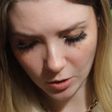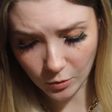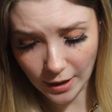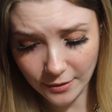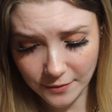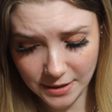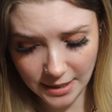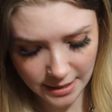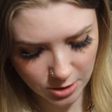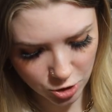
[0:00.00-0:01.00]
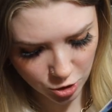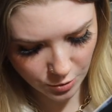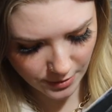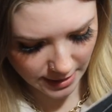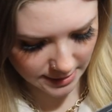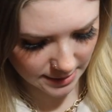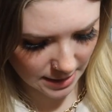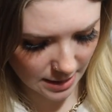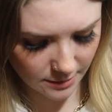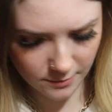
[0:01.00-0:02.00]
oh, I don't even think I could show you guys
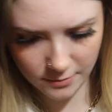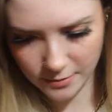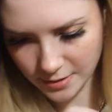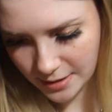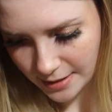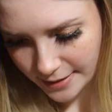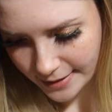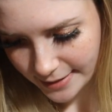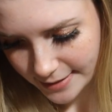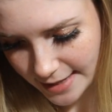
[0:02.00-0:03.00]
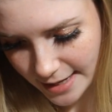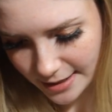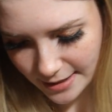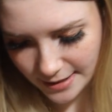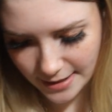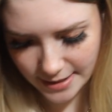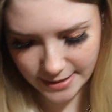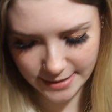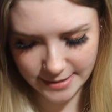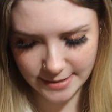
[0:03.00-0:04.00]
that. There
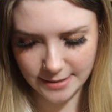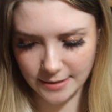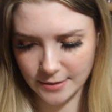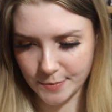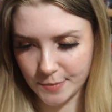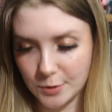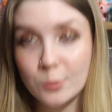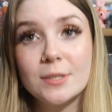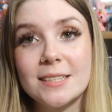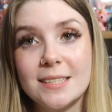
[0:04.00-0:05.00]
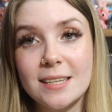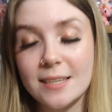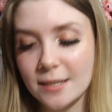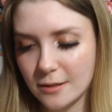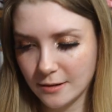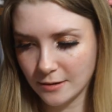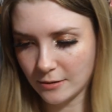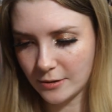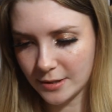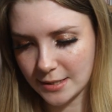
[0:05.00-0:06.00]
is some nudity
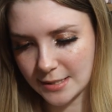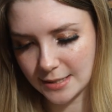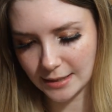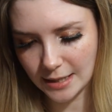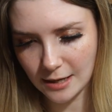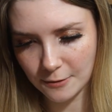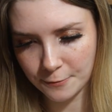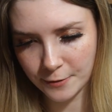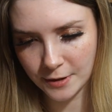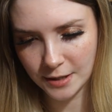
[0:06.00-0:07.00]
on the sleeve